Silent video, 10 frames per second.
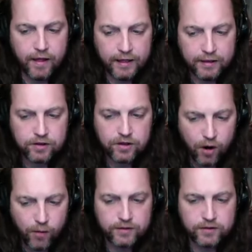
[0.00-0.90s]
it's
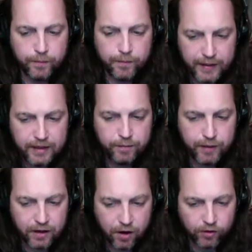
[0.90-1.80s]
going to be
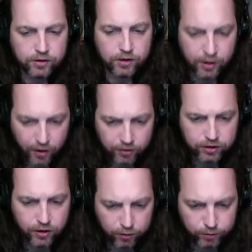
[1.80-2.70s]
because of the nursing
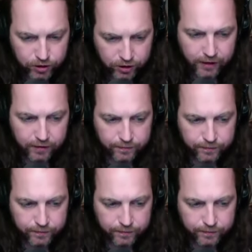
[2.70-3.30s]
home shit.